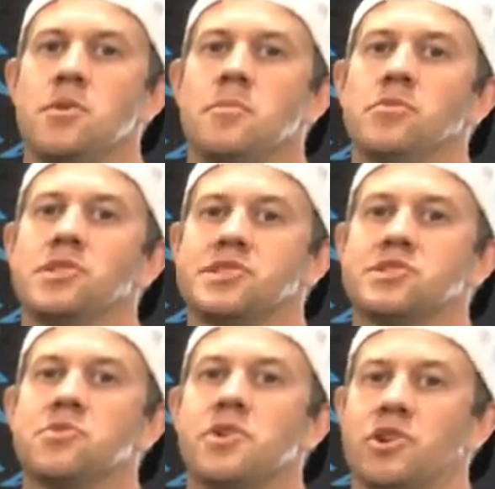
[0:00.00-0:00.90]

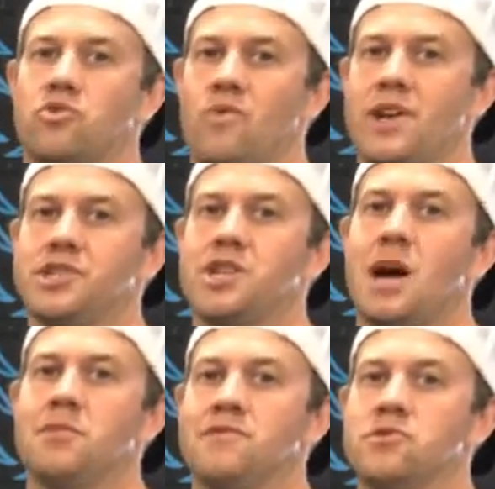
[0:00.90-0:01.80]
Alyssa's doing a great
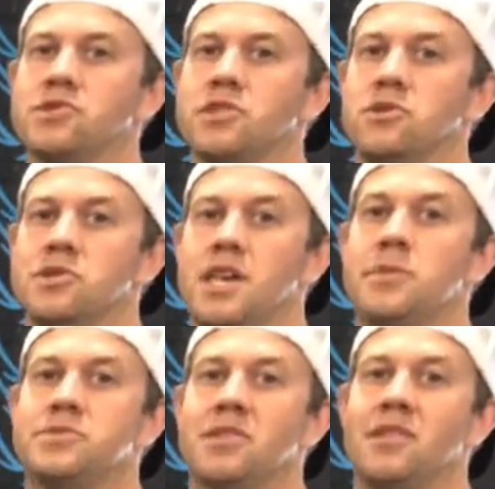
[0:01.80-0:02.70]
job of using those
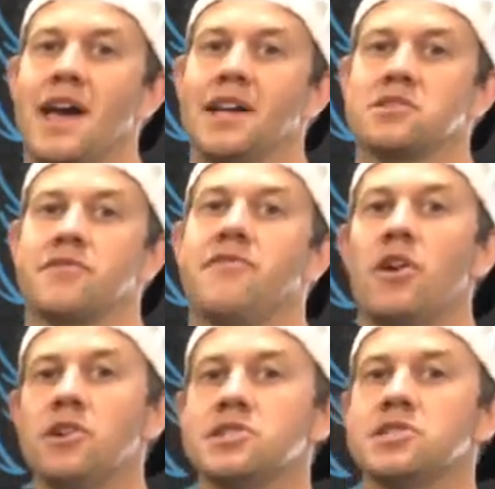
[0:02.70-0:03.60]
hips and legs
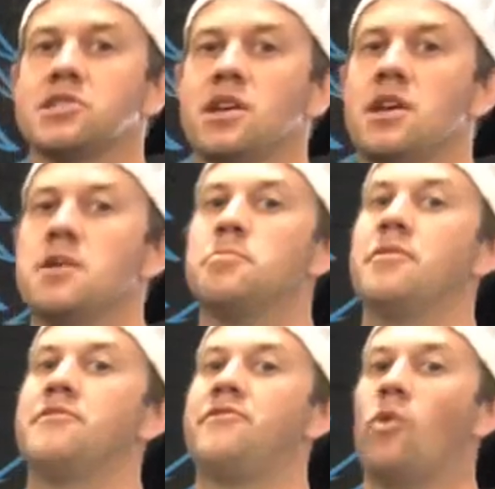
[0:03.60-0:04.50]
first
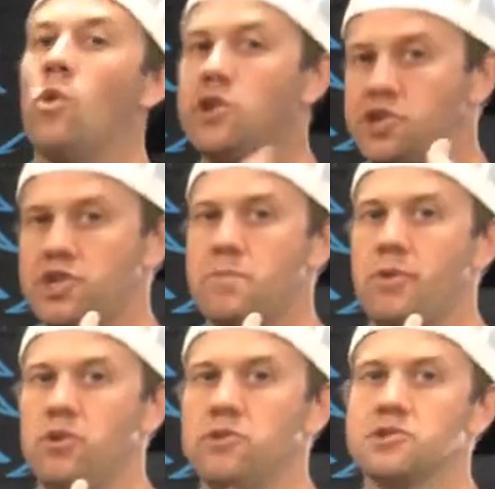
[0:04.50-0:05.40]
before she
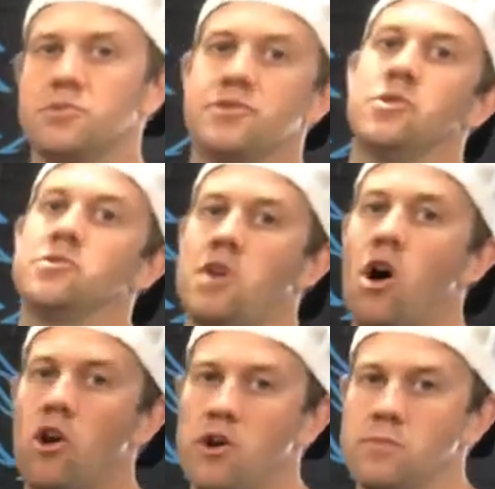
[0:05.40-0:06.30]
pulls with those
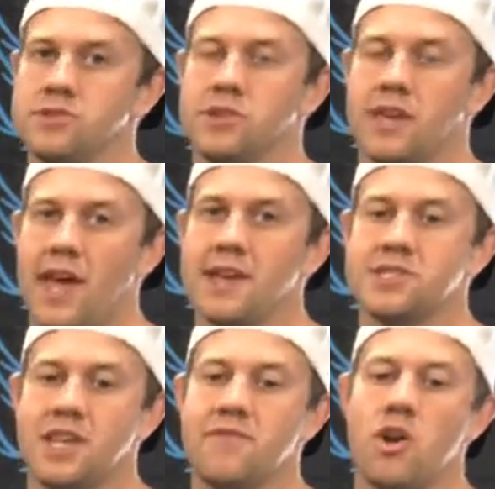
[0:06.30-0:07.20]
arms, okay?
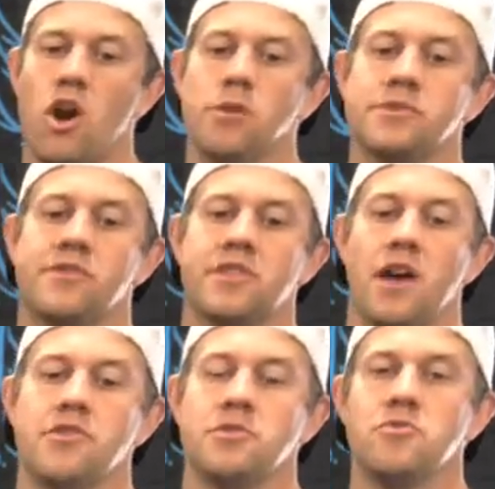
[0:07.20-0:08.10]
Save your arms for
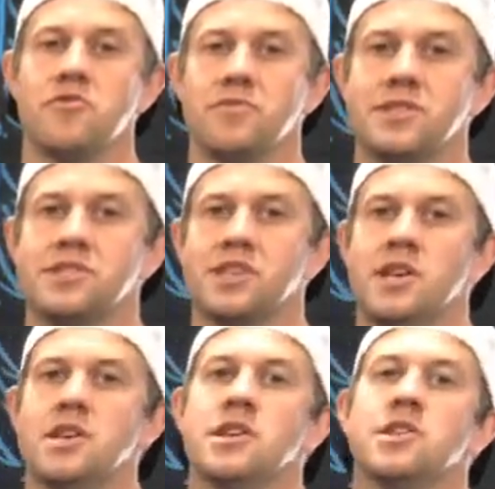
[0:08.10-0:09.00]
the other movements.
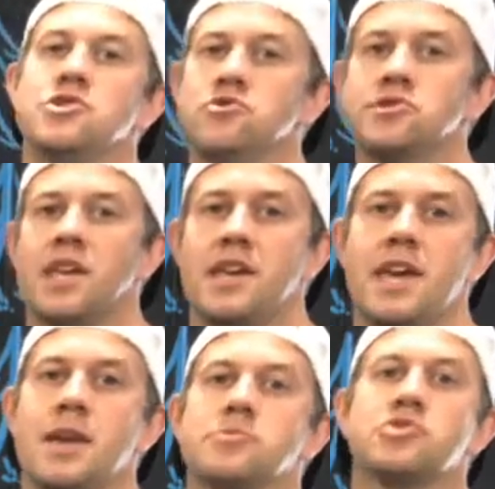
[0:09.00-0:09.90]
Use
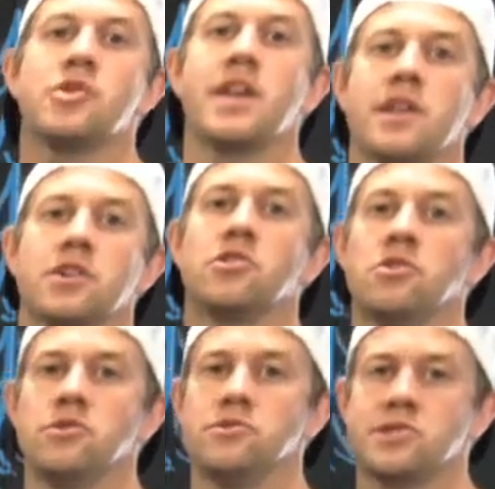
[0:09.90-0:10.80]
hamstring,
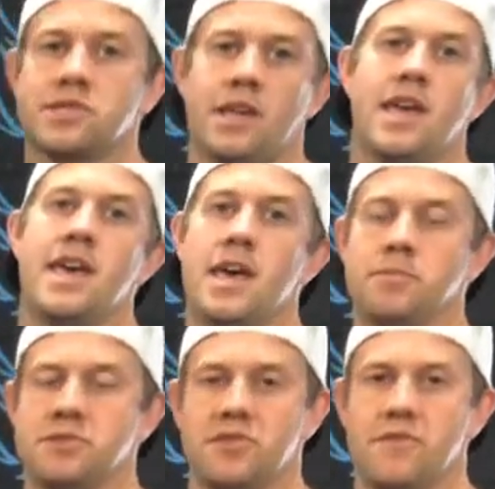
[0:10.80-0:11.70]
glutes,
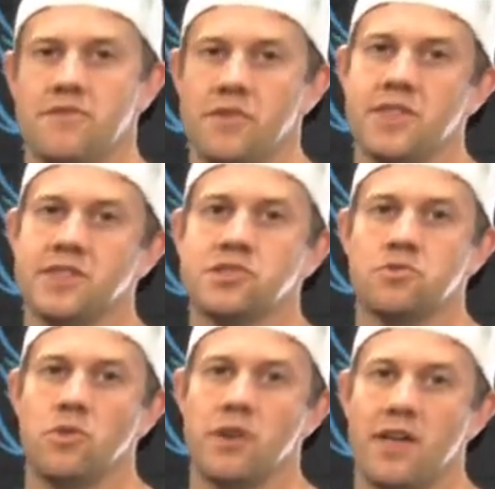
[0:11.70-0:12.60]
hips for the
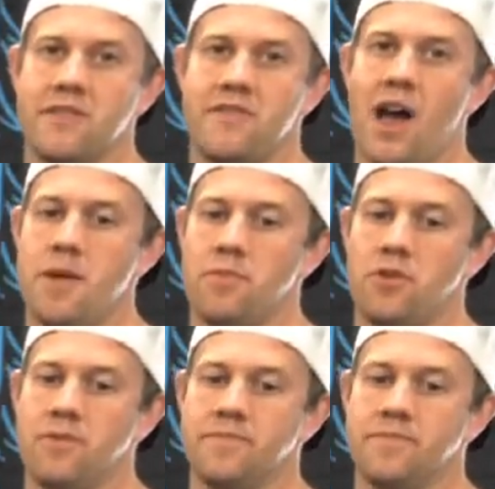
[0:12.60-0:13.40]
sumo deadlift high pull.